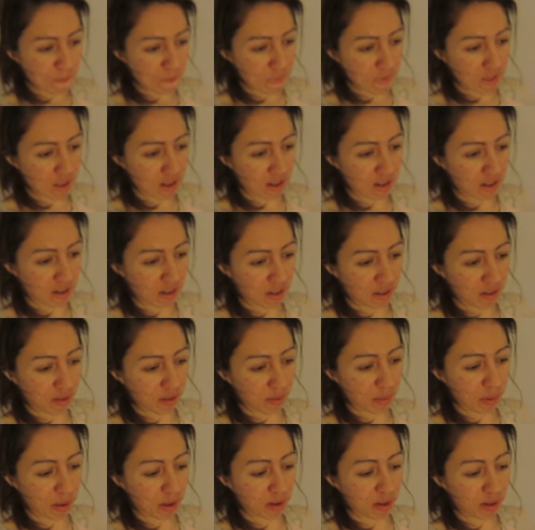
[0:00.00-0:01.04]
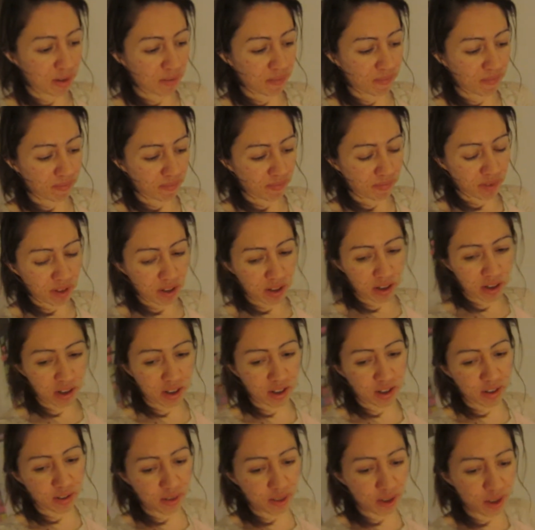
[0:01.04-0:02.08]
I don't know, it would be, I
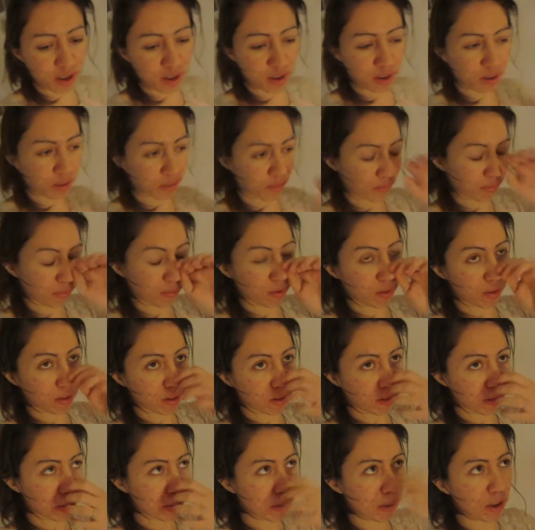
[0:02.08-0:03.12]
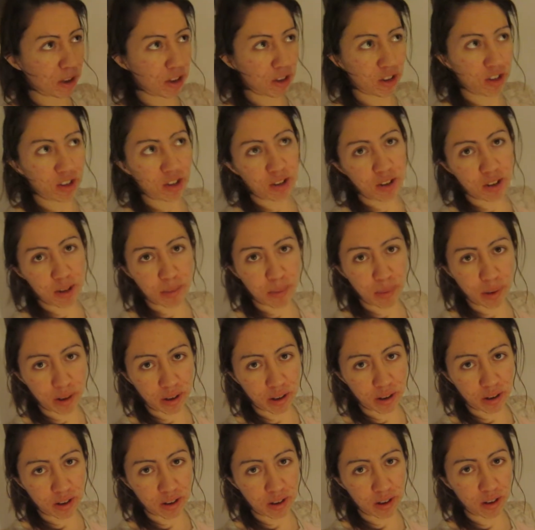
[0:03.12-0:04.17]
don't know. Maybe I should just sleep and
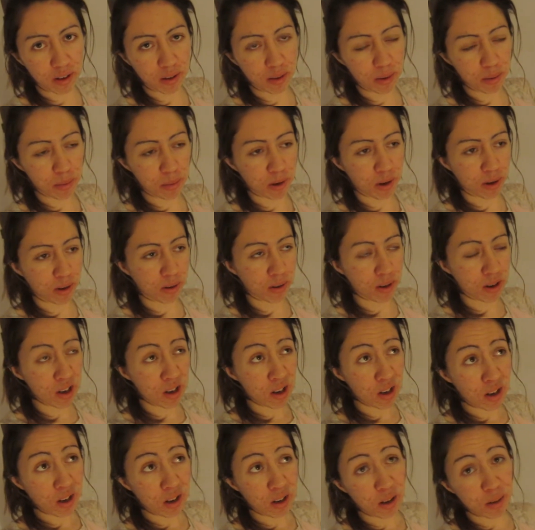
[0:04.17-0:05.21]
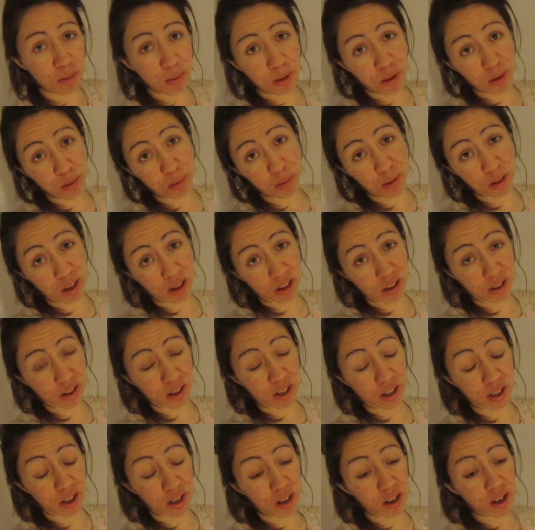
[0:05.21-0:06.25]
continue tomorrow. Tomorrow's my last
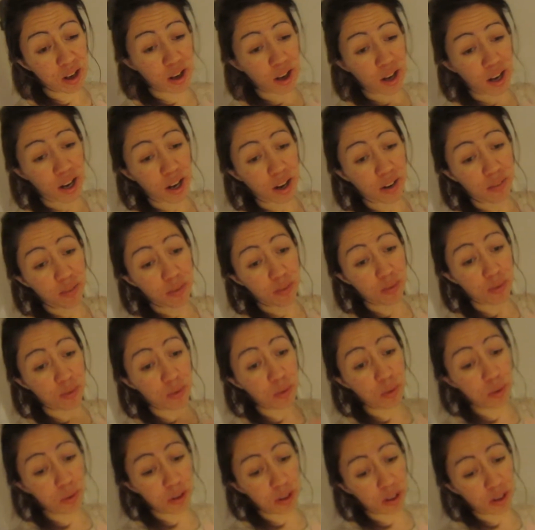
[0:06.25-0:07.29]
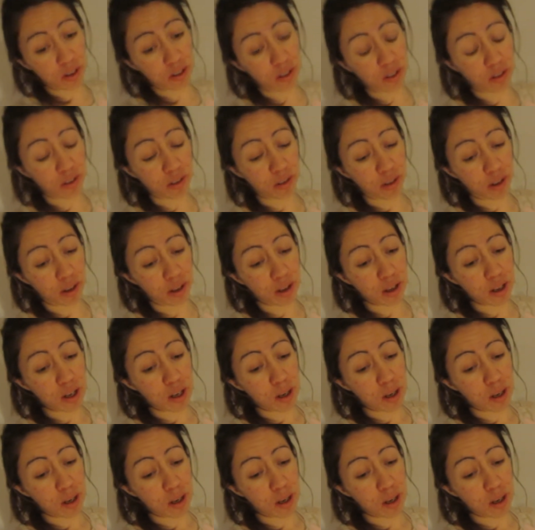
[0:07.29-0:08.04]
day. I have the full day to do it.